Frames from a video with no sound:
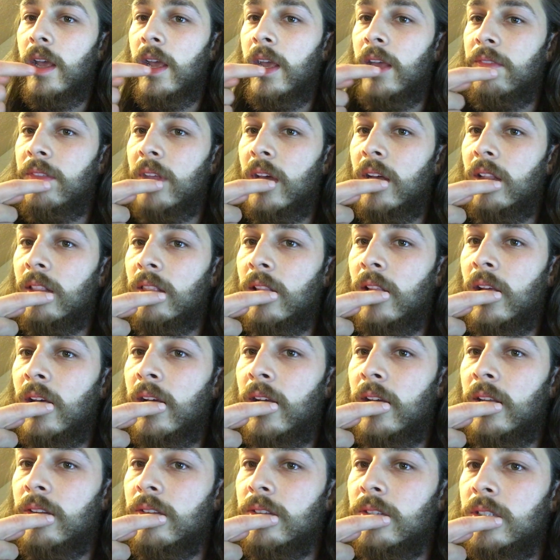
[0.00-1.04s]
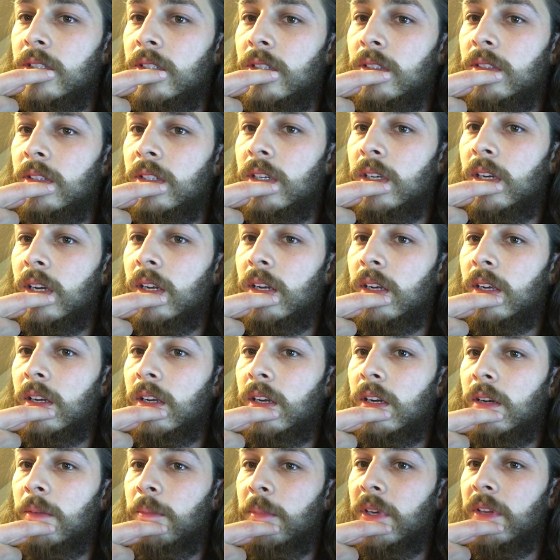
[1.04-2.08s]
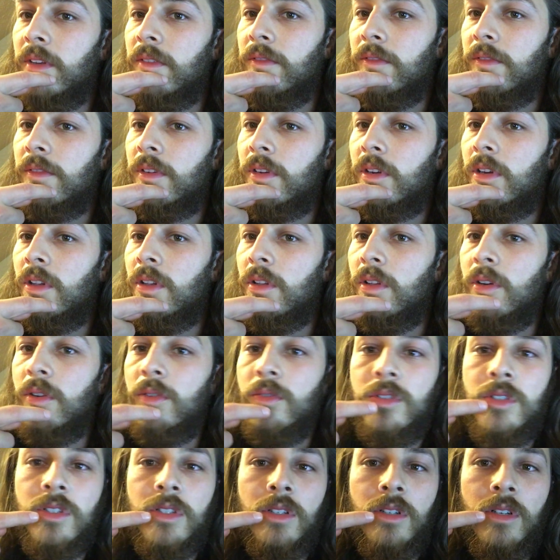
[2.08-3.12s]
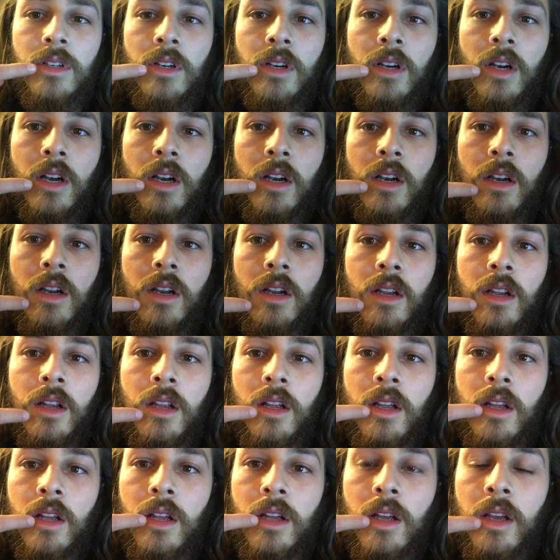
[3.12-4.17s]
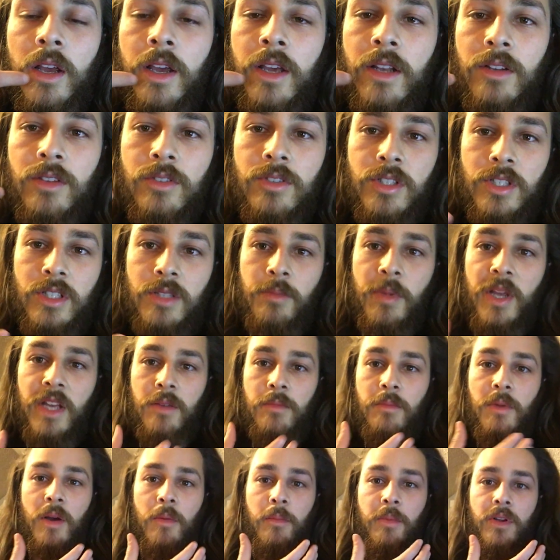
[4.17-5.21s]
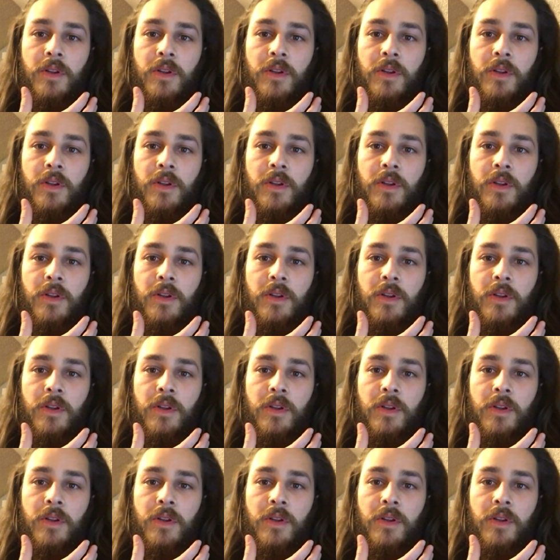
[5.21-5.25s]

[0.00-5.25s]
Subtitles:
And that line will start to kind of come in closer and it'll just make my